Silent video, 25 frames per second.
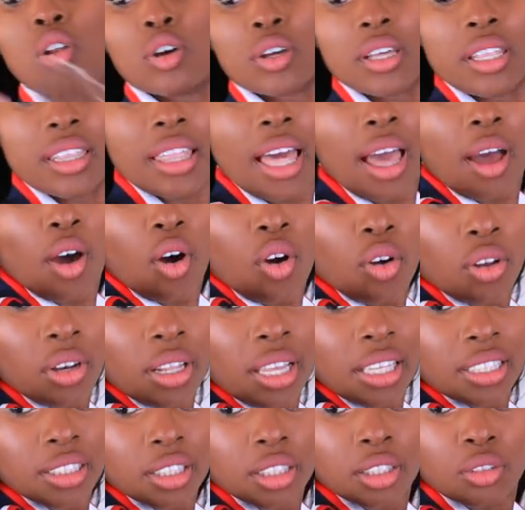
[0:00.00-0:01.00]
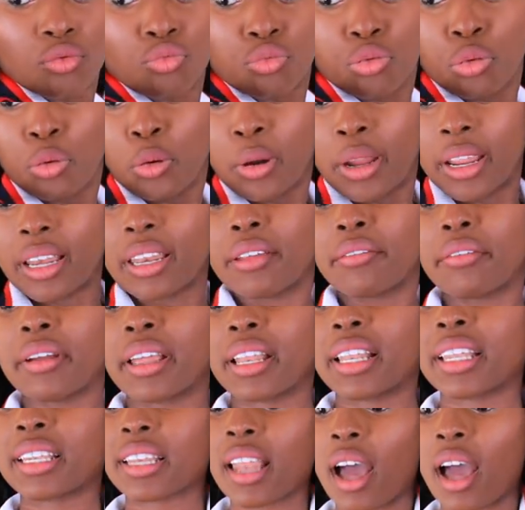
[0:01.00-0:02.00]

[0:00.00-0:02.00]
Look at that on, it's really, really